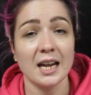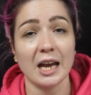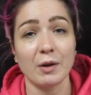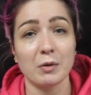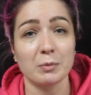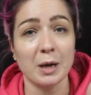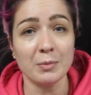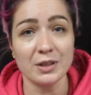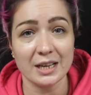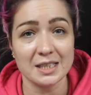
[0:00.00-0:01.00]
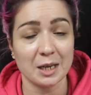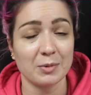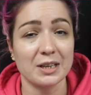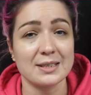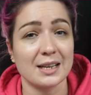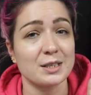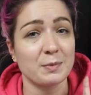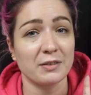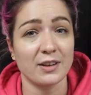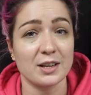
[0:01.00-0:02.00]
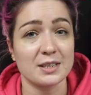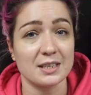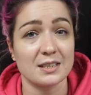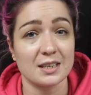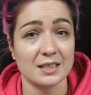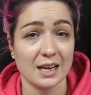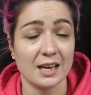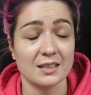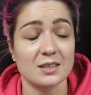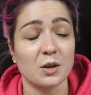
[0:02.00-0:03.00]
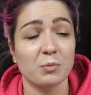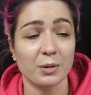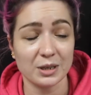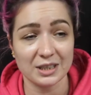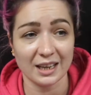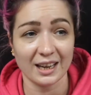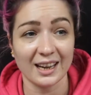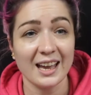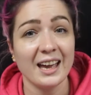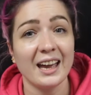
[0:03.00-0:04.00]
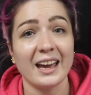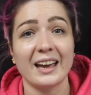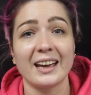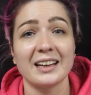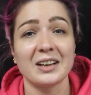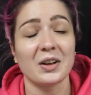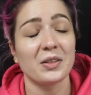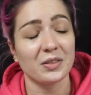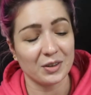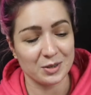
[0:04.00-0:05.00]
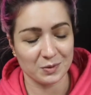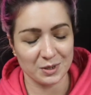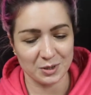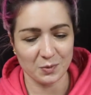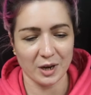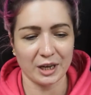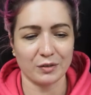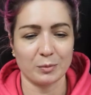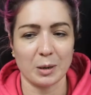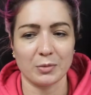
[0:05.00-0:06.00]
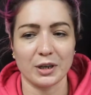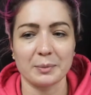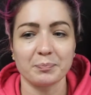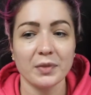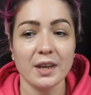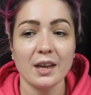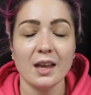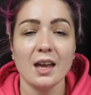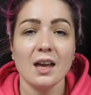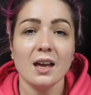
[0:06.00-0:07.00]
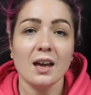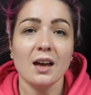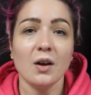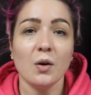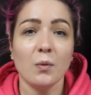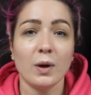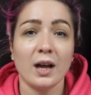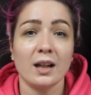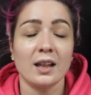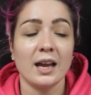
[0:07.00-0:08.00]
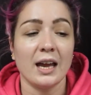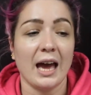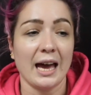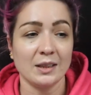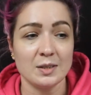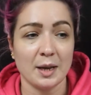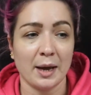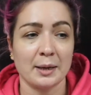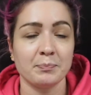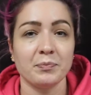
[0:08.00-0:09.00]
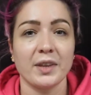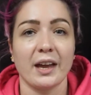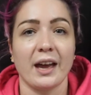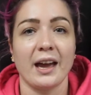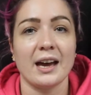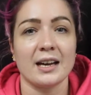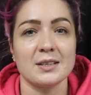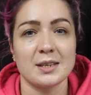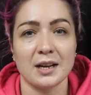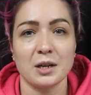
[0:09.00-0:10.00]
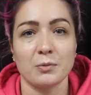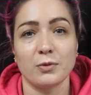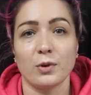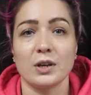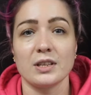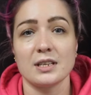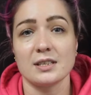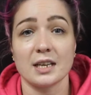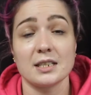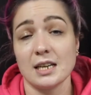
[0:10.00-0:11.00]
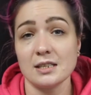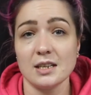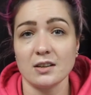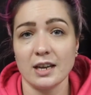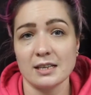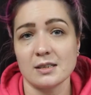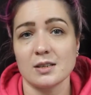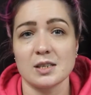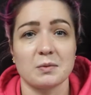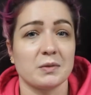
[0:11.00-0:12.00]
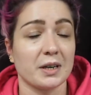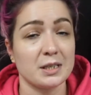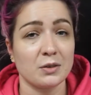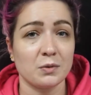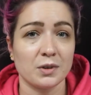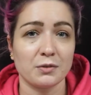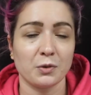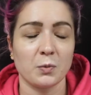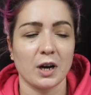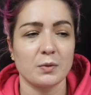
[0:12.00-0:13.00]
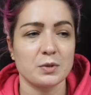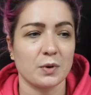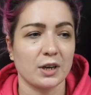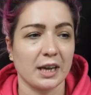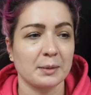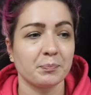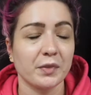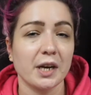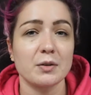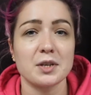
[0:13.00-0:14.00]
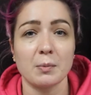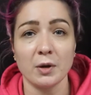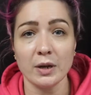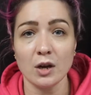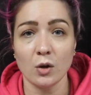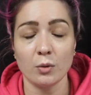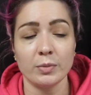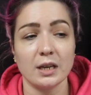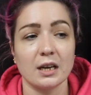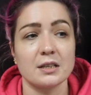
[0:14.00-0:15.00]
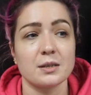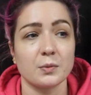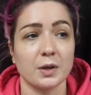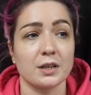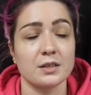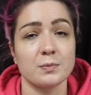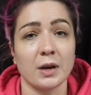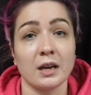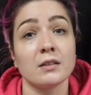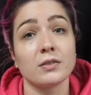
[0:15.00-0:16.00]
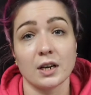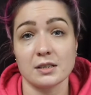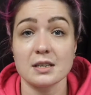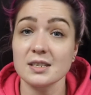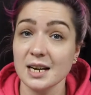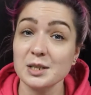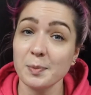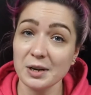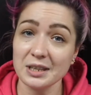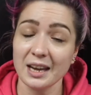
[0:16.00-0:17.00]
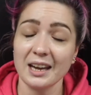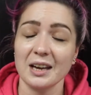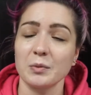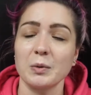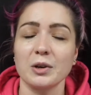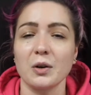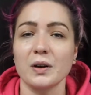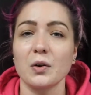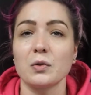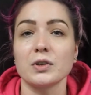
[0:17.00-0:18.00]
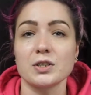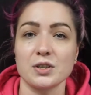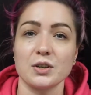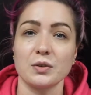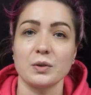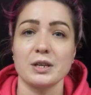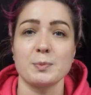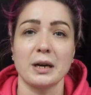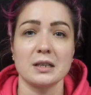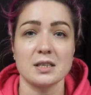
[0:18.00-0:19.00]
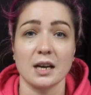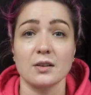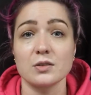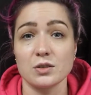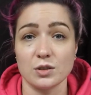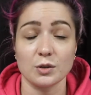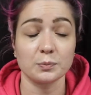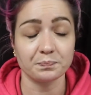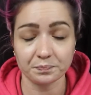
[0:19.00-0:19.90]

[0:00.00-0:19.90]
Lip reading: Now I remember that day because that is my fiance's dad's birthday, and there's a reason why I remember it. Well, at the time, I had signed up for these dancing classes that were right down the road from where I was working, and I was on my way home because it was my fiance's dad's birthday, and we were going over to his parents' house to